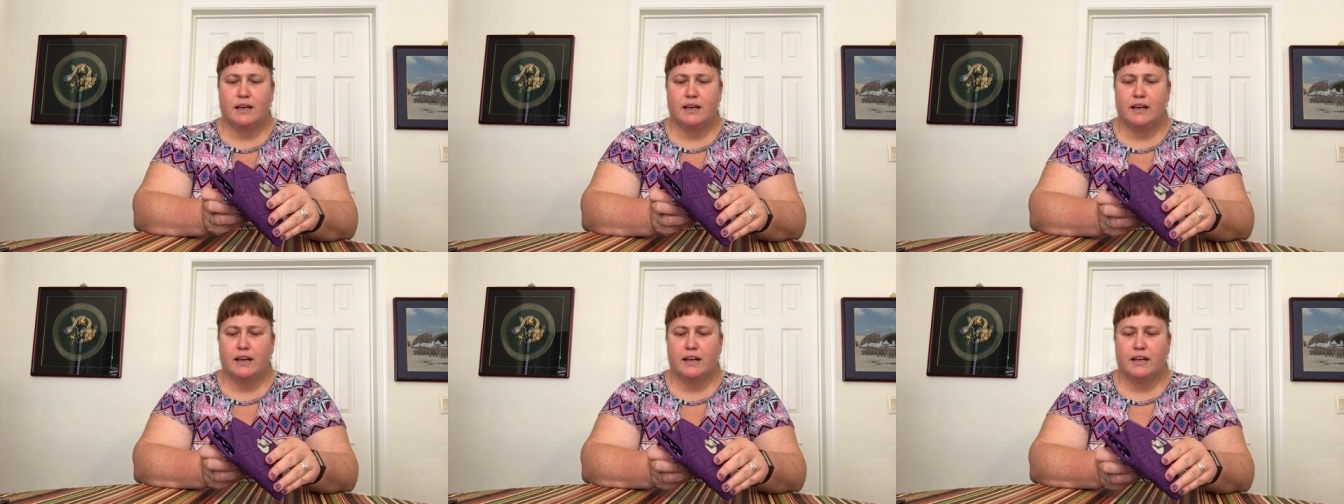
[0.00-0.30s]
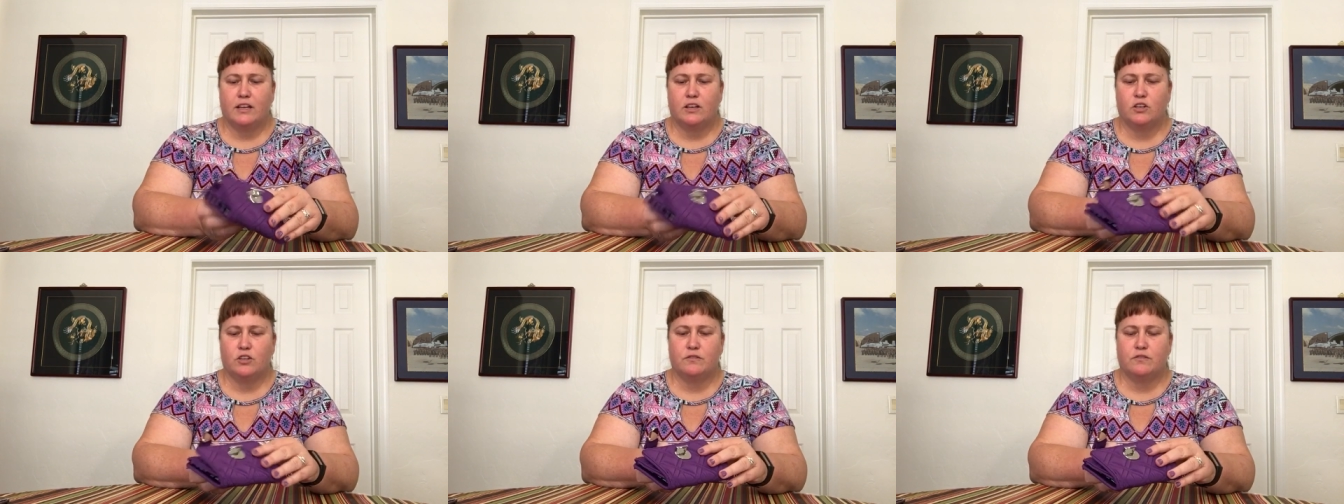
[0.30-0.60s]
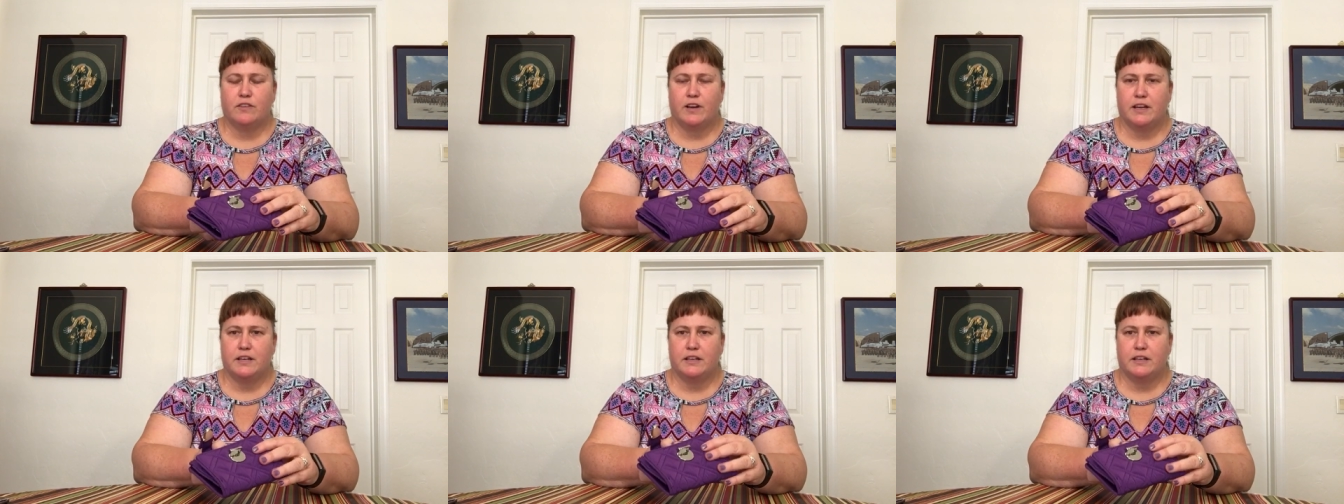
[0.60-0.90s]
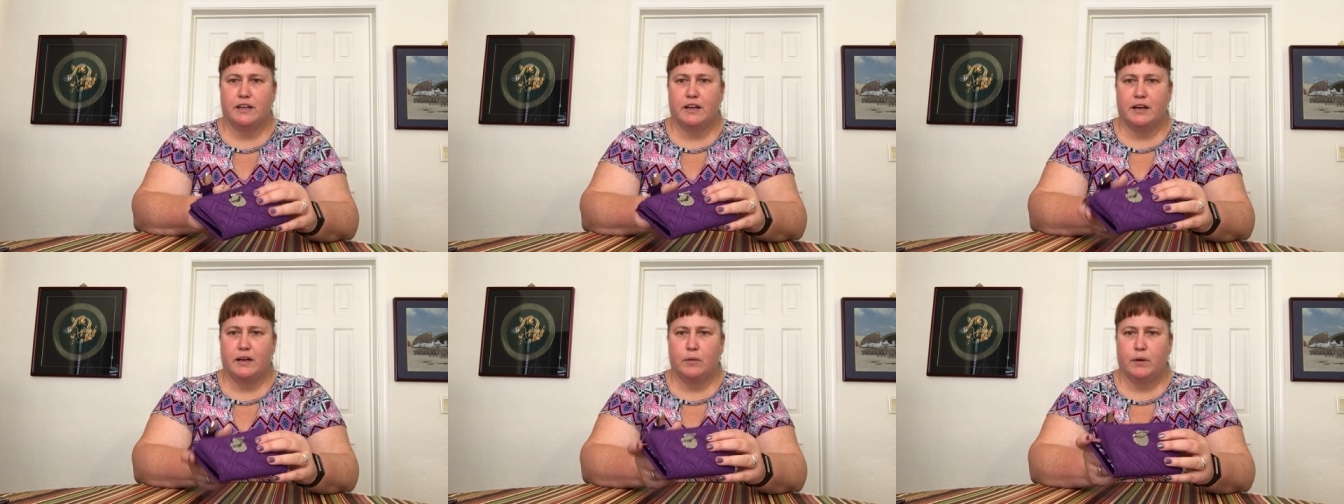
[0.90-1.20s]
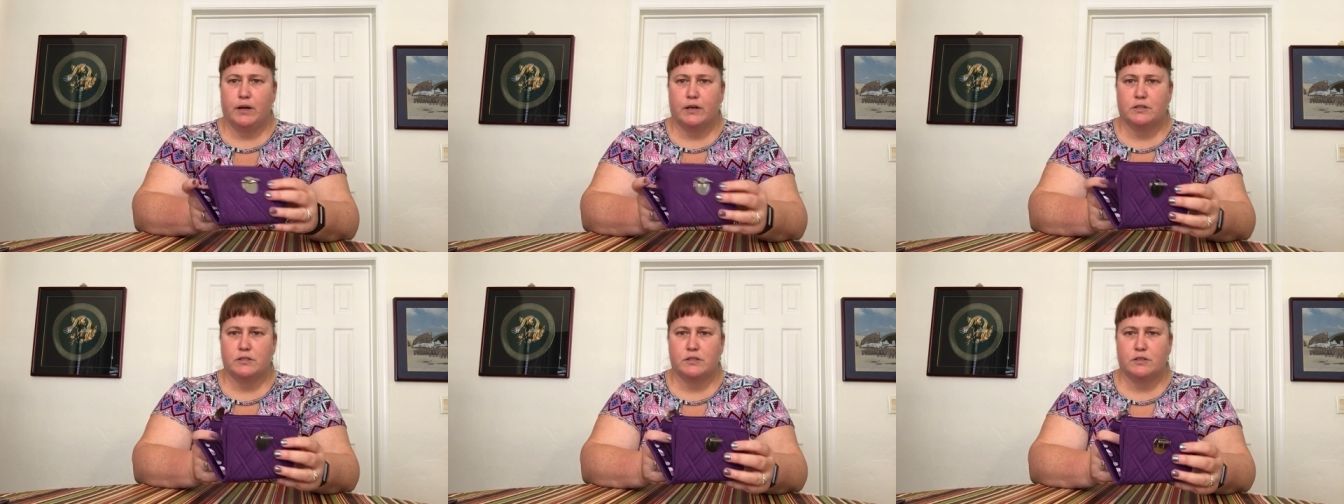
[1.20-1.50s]
and I couldn't find it
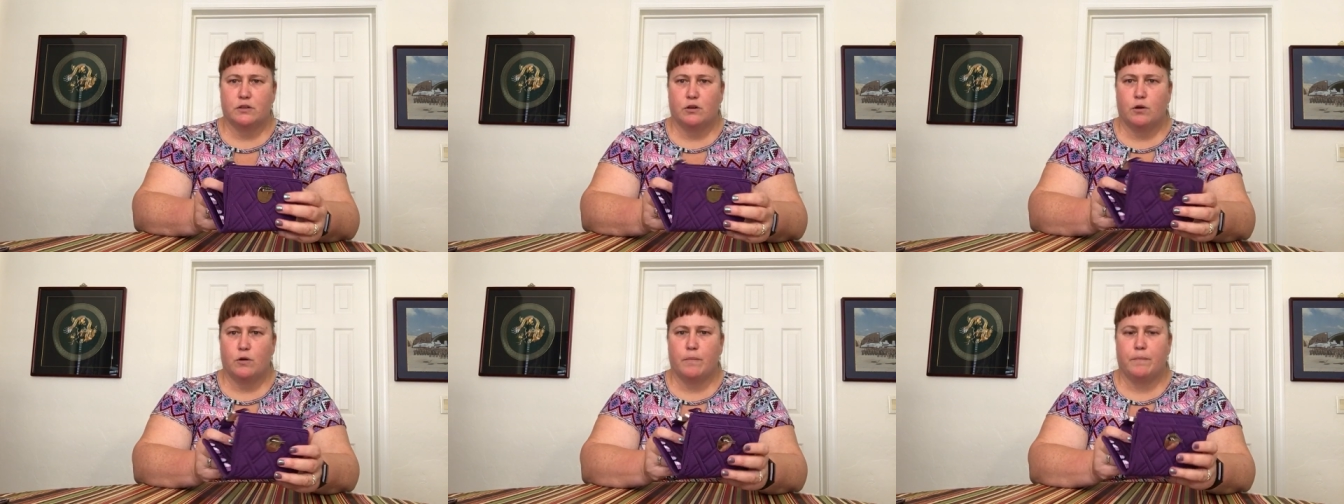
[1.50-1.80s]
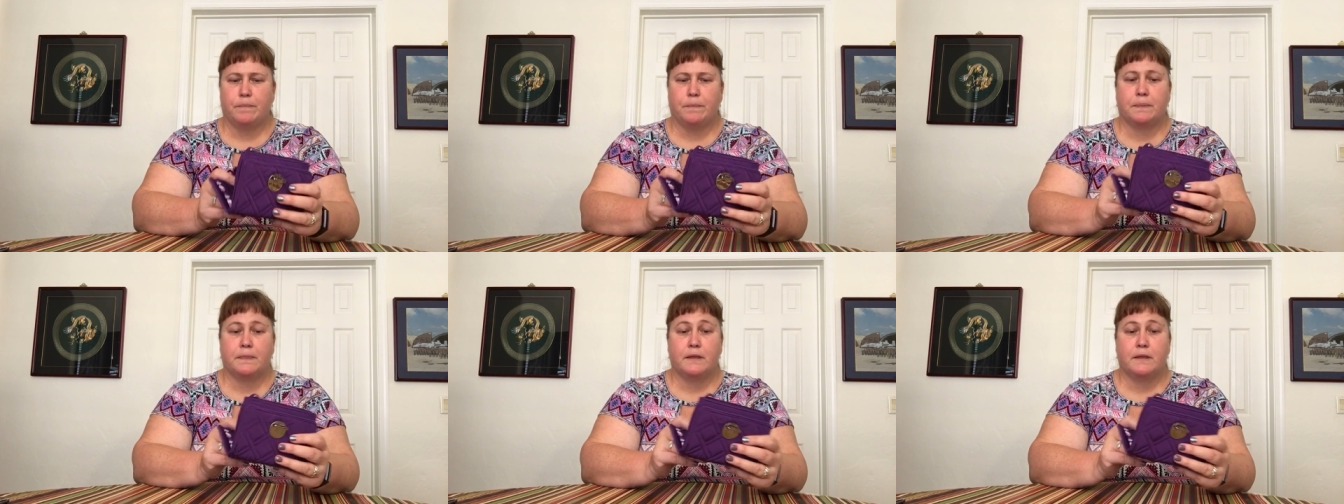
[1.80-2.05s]
anywhere. So